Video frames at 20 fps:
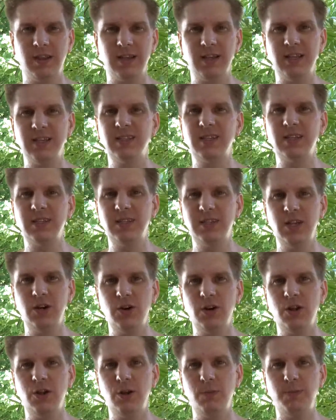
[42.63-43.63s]
is
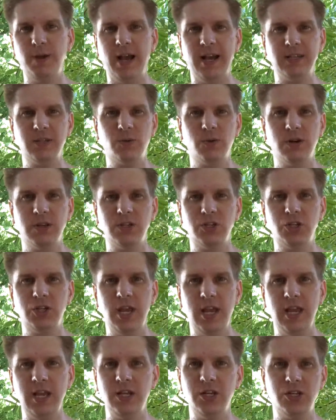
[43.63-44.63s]
considered a good password has
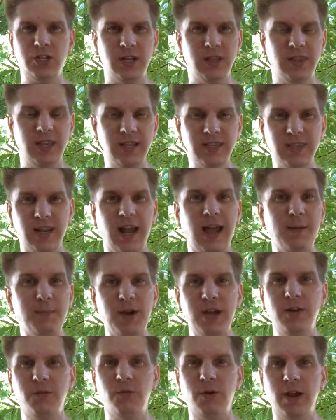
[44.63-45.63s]
changed, and things that I
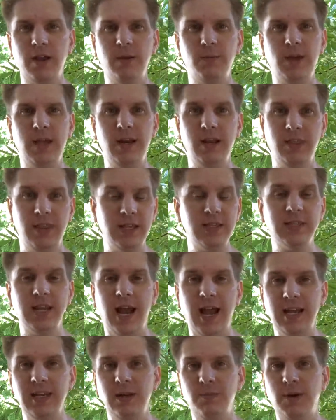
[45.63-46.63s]
might have recommended, things
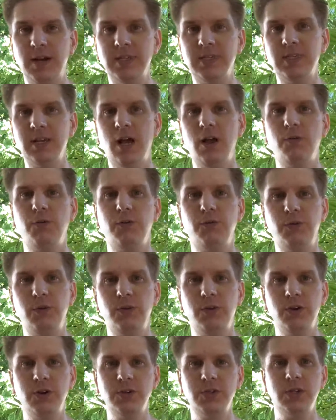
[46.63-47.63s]
that I did myself a
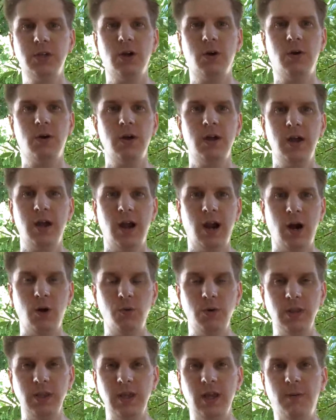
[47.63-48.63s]
few years ago,
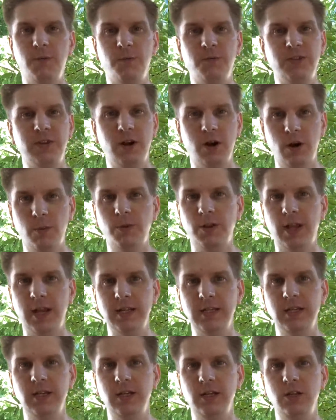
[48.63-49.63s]
are really a terrible
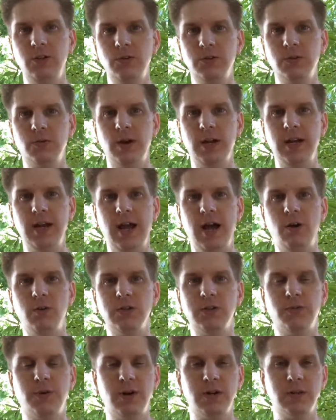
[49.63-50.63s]
idea to use right
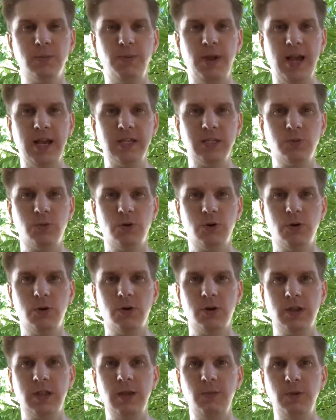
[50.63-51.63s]
now as far as a
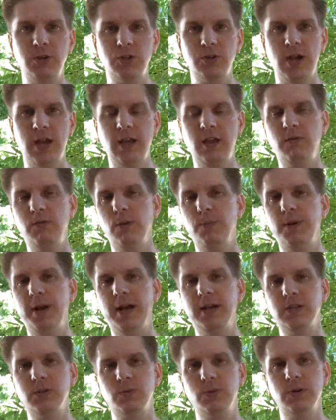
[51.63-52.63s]
password or keeping track of your
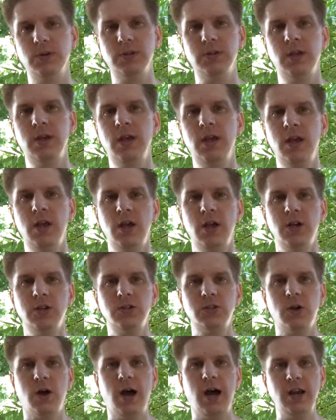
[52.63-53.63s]
passwords.
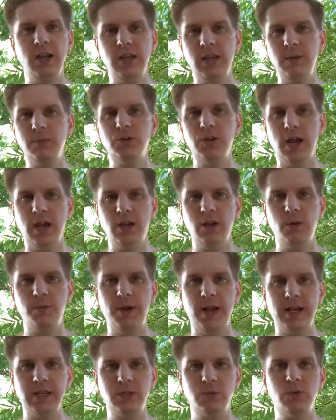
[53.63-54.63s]
So how do you keep track of
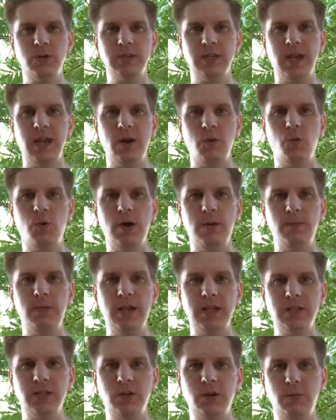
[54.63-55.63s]
your passwords, and what
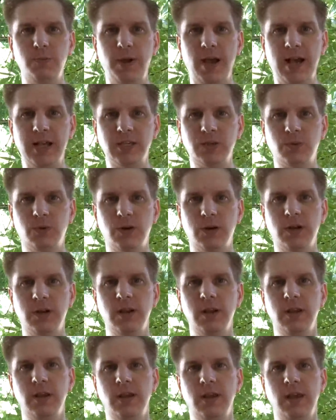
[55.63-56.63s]
makes a good password?
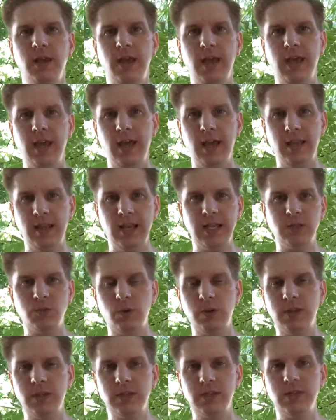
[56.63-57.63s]
And
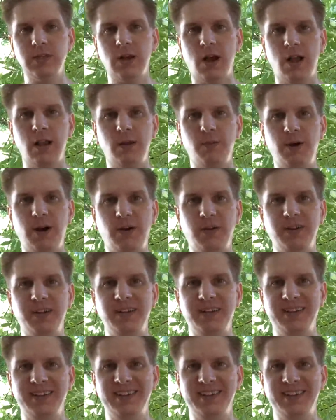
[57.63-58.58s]
that's what this is all about.